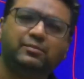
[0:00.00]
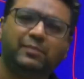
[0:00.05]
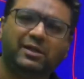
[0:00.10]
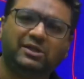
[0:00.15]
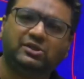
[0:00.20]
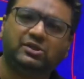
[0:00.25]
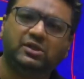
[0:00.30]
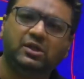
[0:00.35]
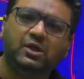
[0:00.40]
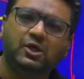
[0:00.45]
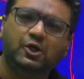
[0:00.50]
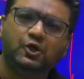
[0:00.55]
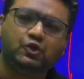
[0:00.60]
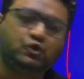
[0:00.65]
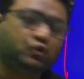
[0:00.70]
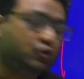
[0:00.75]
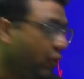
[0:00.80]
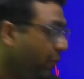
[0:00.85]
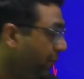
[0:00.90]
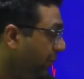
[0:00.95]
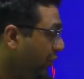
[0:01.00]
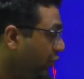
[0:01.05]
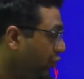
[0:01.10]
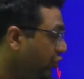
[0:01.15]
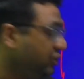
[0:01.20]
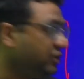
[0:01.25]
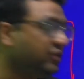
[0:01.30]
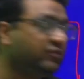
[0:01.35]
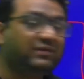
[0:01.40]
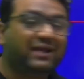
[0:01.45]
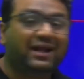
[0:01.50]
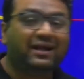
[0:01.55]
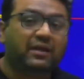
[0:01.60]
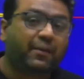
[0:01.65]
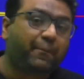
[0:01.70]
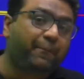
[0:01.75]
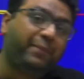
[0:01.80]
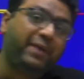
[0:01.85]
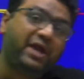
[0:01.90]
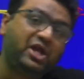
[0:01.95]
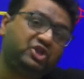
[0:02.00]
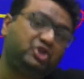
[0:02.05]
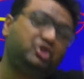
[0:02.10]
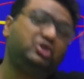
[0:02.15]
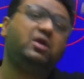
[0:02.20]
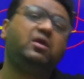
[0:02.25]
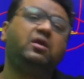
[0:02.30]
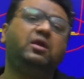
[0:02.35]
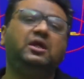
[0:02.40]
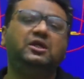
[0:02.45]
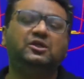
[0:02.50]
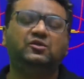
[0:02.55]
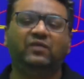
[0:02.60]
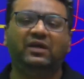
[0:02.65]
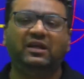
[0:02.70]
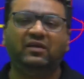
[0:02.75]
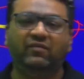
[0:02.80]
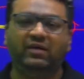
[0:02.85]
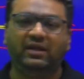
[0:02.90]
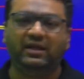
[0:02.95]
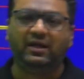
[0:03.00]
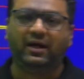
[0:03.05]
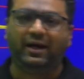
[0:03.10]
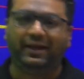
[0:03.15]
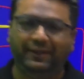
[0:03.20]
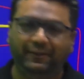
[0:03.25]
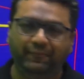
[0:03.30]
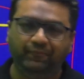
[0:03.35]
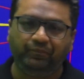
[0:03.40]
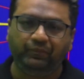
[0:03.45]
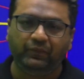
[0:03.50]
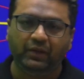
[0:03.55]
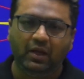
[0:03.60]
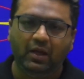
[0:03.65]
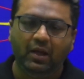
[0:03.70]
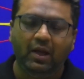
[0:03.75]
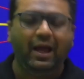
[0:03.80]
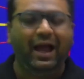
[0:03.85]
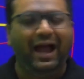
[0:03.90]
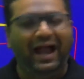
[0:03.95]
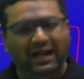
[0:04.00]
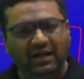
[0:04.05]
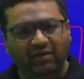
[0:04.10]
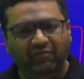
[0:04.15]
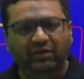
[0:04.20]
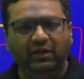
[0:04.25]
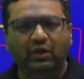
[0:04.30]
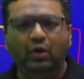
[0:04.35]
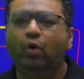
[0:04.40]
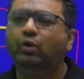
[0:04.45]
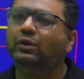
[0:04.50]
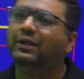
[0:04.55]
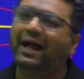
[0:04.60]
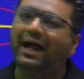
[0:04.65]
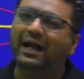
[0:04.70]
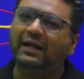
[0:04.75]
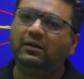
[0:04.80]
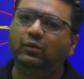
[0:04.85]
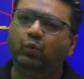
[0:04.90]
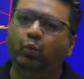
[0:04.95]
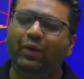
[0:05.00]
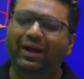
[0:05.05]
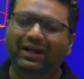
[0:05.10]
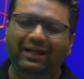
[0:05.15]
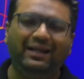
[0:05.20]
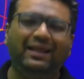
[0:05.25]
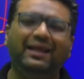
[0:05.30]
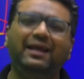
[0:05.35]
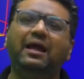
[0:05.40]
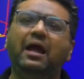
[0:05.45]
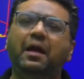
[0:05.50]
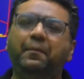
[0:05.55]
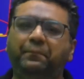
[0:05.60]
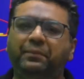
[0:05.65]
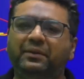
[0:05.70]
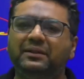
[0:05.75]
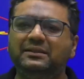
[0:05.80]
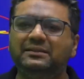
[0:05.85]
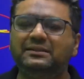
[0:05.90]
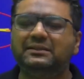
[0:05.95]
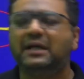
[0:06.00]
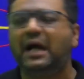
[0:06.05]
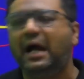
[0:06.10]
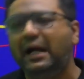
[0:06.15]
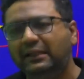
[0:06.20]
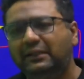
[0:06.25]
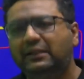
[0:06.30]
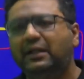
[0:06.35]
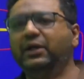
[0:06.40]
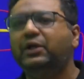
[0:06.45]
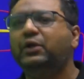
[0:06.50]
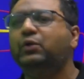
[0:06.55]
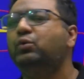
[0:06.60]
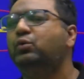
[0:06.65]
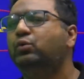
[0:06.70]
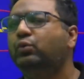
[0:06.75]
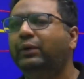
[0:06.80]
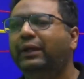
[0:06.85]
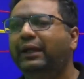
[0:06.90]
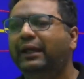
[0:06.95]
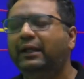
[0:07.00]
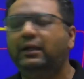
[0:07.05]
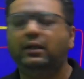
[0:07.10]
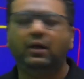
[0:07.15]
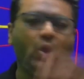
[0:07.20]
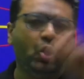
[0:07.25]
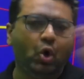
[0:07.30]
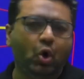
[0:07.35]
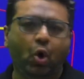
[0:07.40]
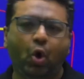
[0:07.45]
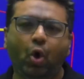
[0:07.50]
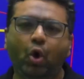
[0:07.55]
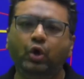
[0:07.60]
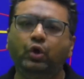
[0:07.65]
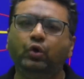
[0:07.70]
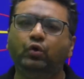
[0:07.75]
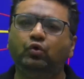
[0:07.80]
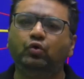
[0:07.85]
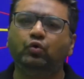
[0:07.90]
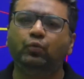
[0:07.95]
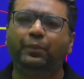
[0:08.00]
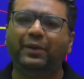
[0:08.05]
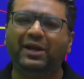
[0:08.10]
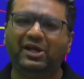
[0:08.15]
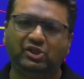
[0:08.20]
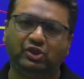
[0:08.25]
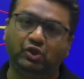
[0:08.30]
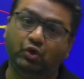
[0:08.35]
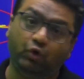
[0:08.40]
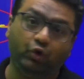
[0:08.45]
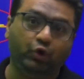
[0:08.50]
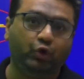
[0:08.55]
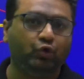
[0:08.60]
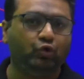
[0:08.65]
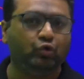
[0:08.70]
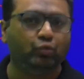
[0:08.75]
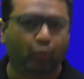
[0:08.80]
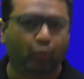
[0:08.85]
much. So because of that the pressure is very, very high. And we know that welding happens either due to heat or due to pressure or due to